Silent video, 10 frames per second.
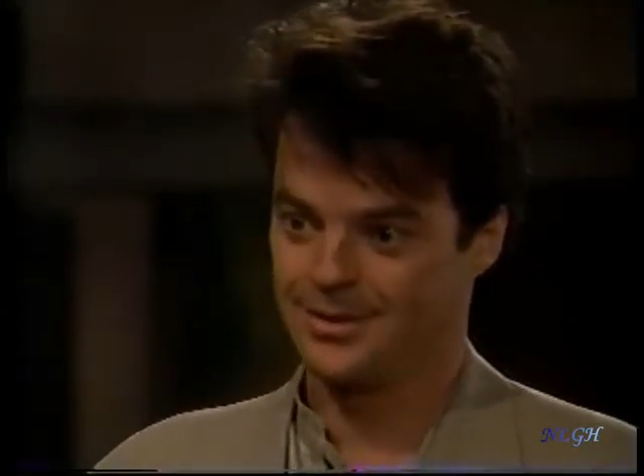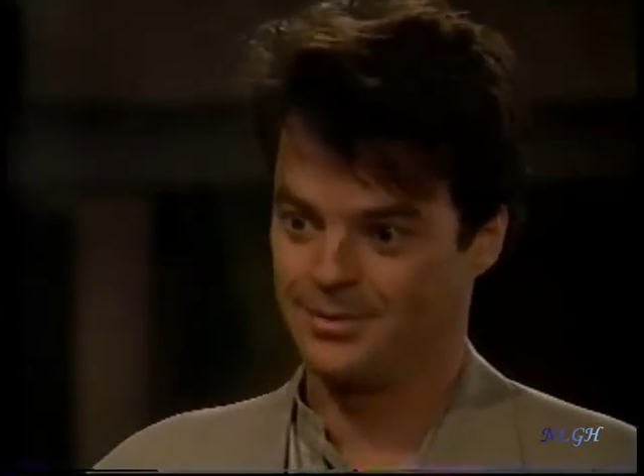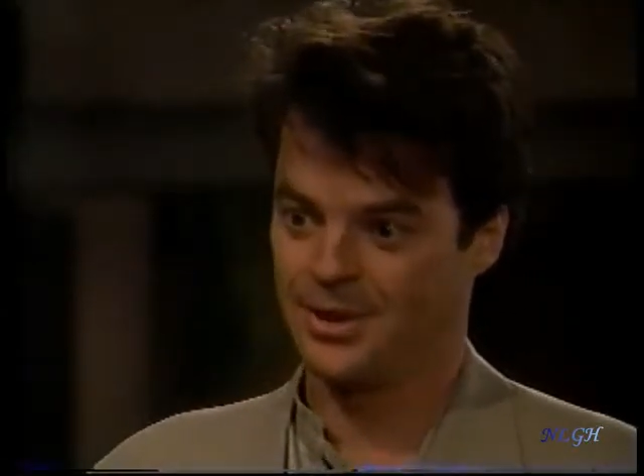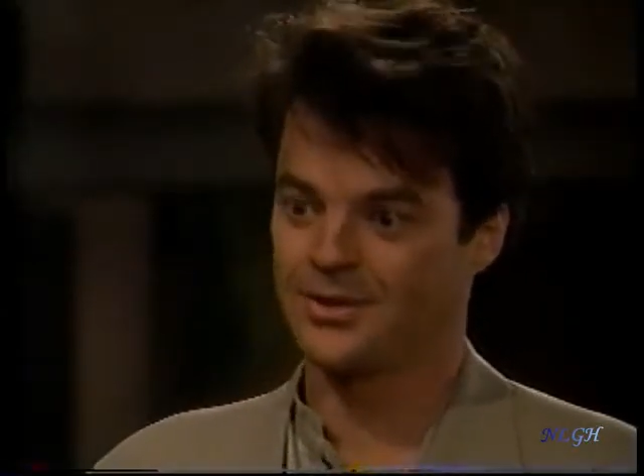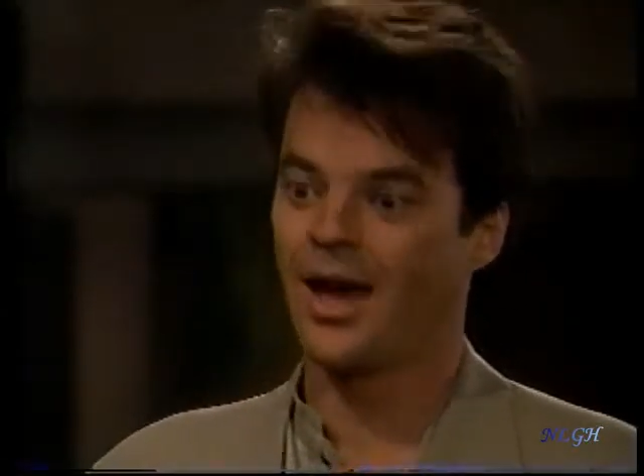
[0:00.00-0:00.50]

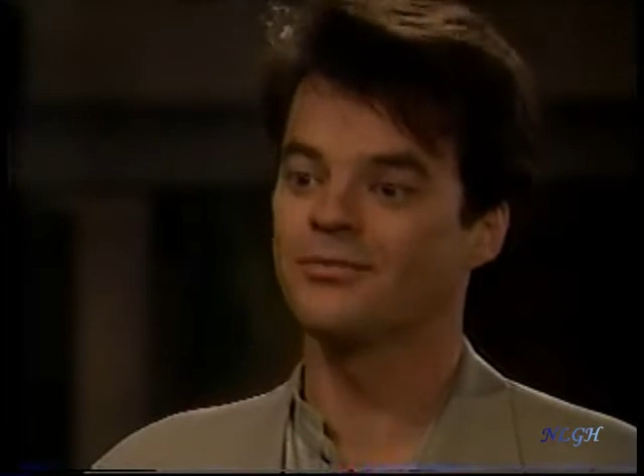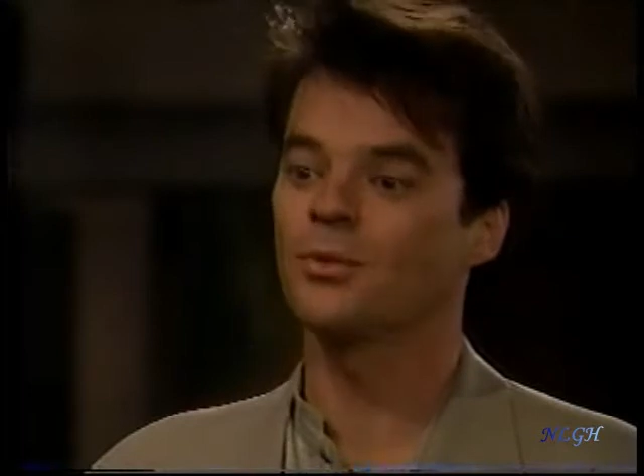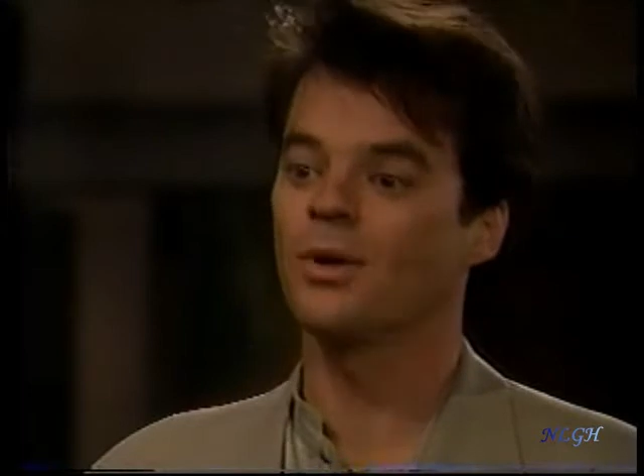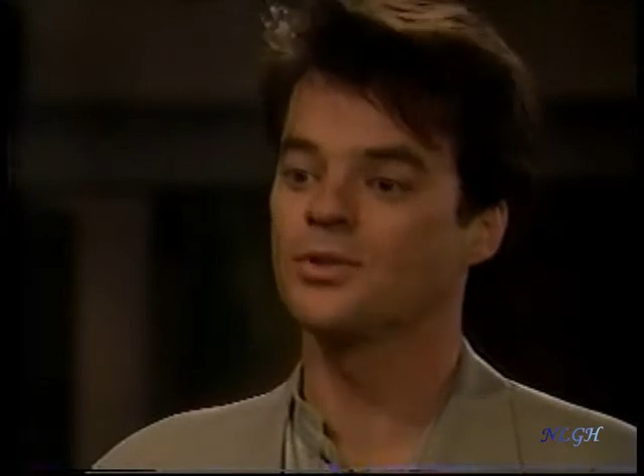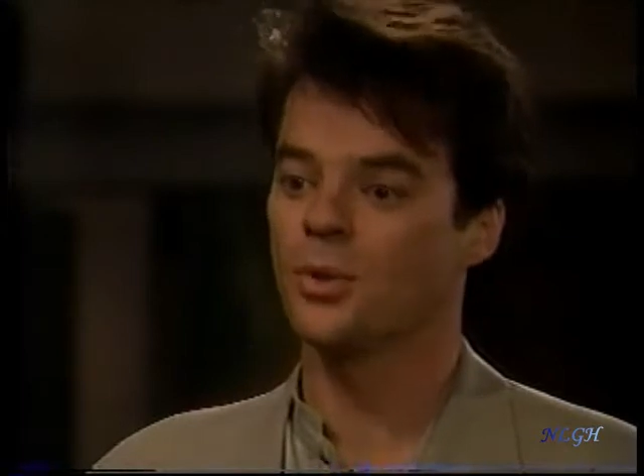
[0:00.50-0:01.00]
Because after
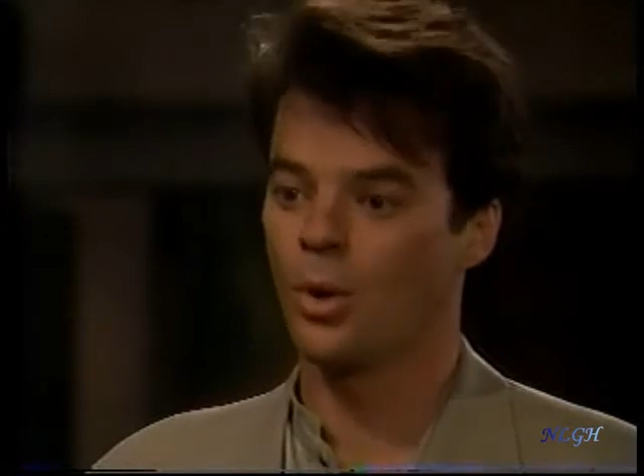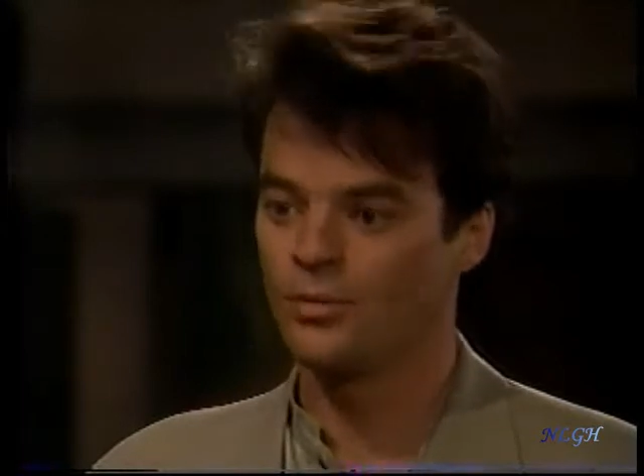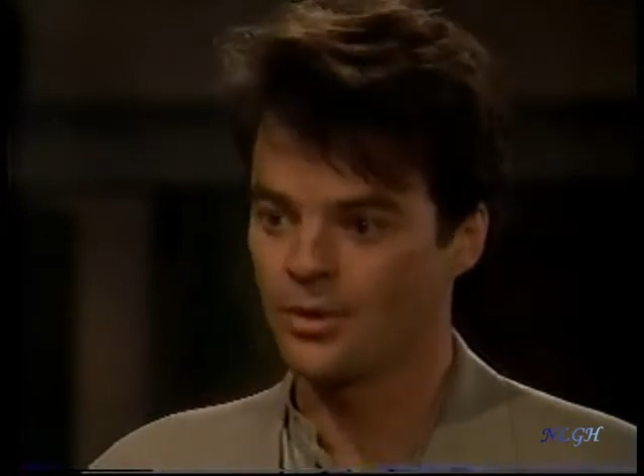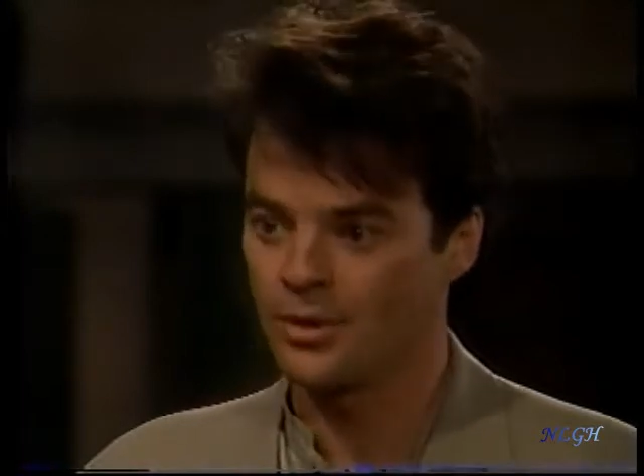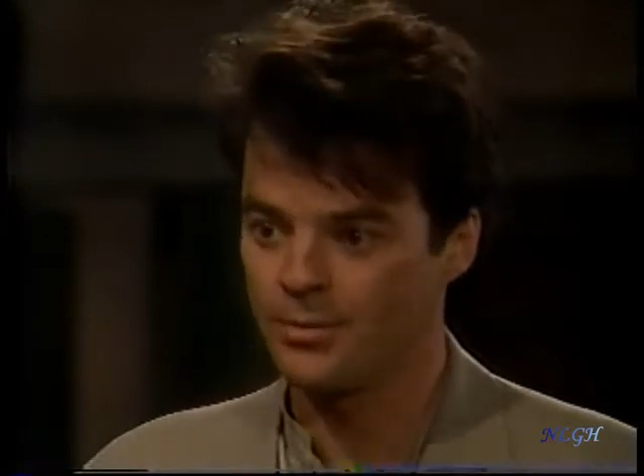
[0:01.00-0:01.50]
what you
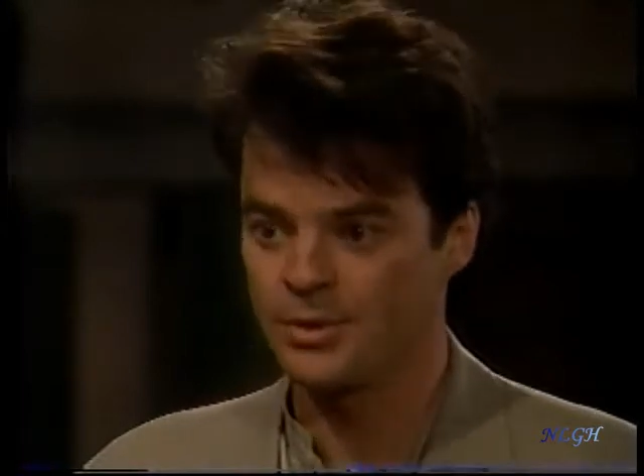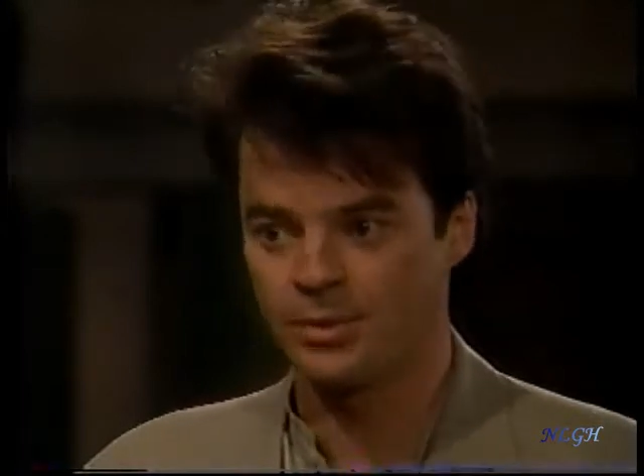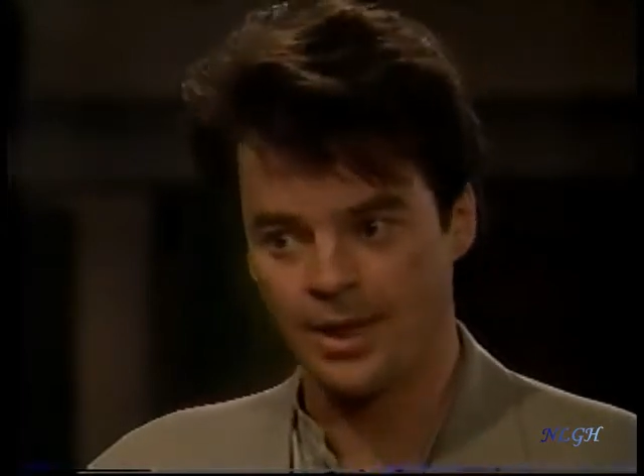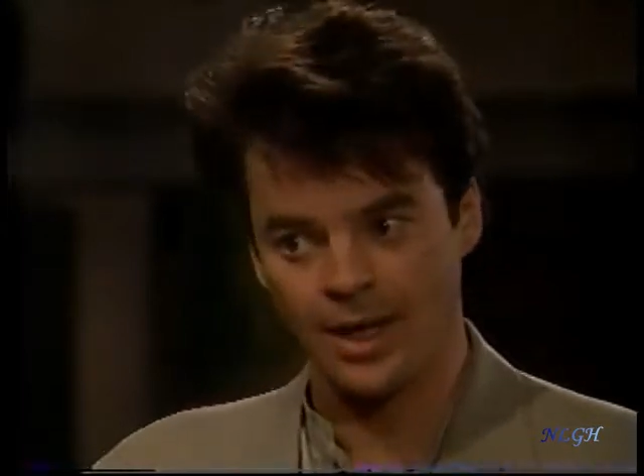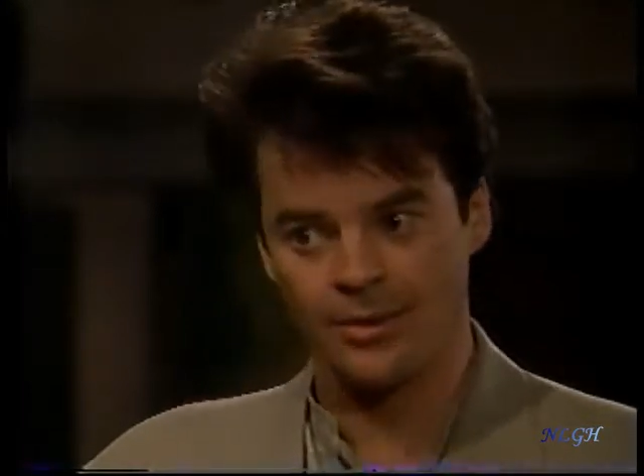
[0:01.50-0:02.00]
overheard
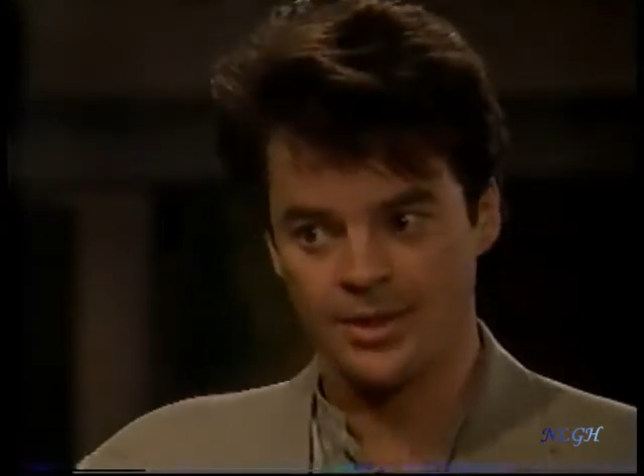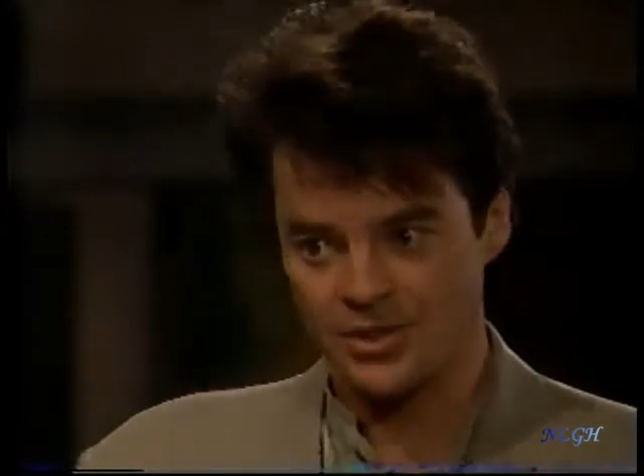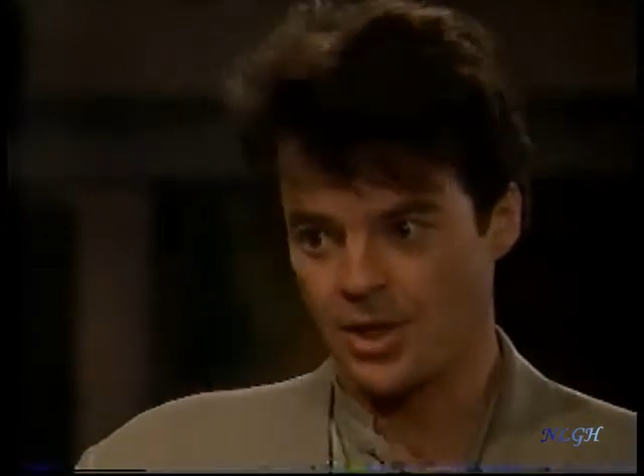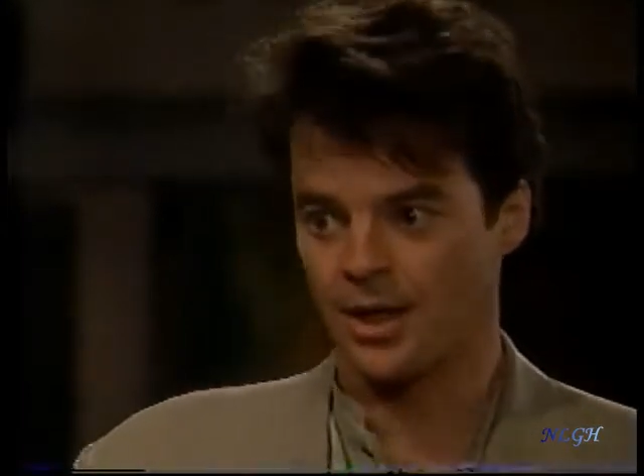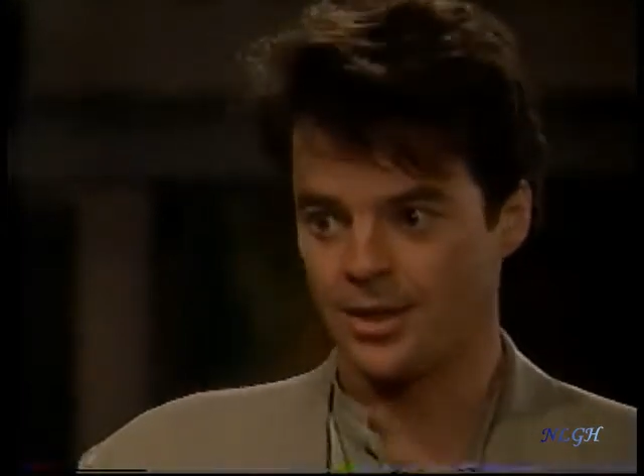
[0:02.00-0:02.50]
between Harry and
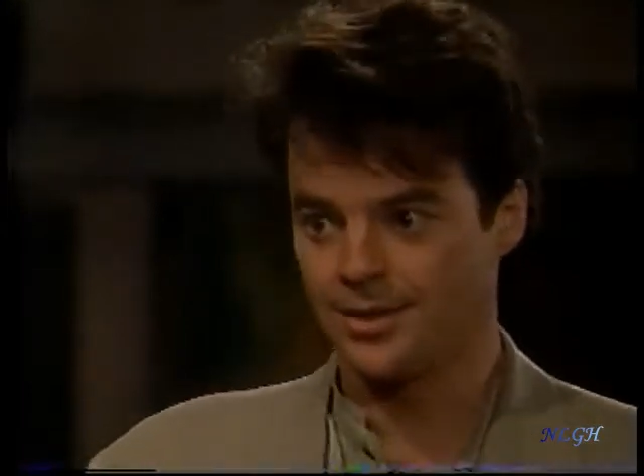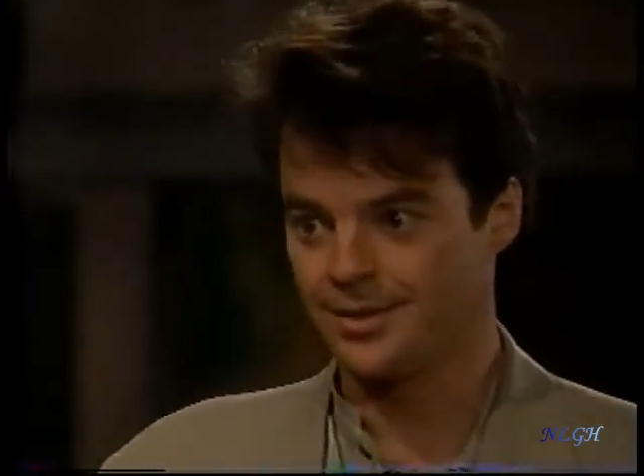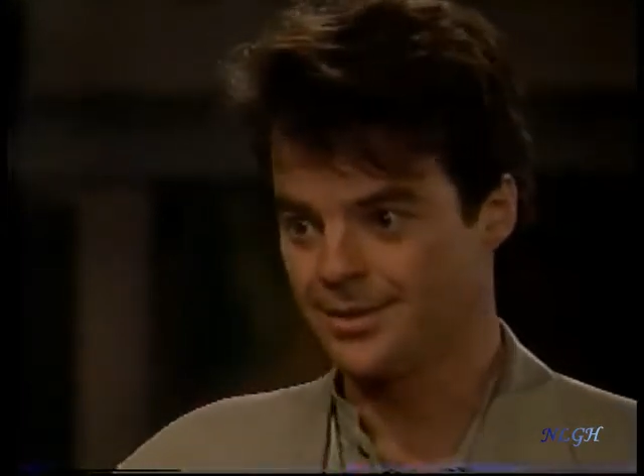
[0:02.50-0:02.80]
Sonny,